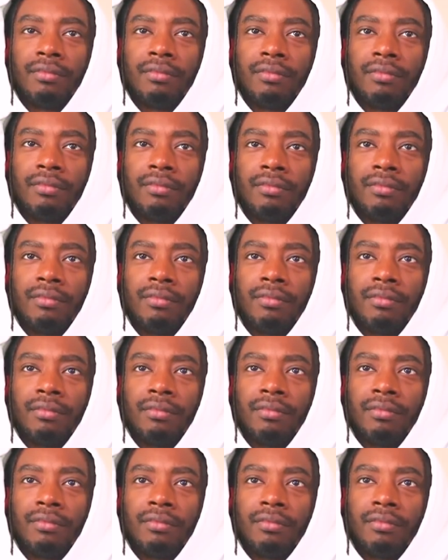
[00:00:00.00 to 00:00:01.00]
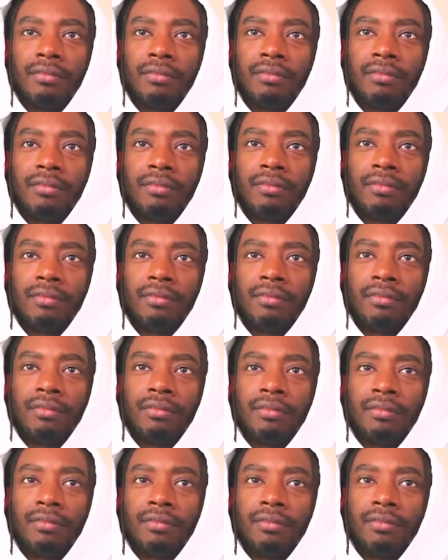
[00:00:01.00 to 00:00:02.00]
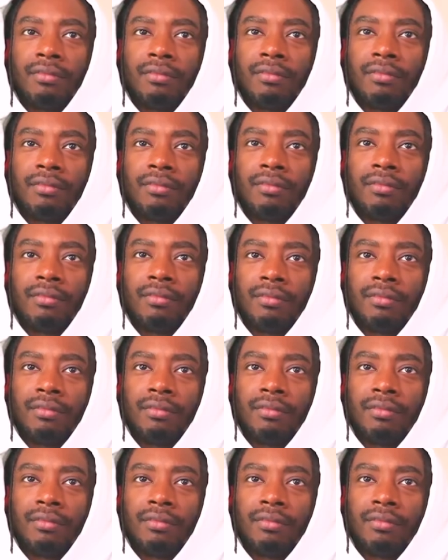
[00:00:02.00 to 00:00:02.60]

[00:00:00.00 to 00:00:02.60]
[no speech]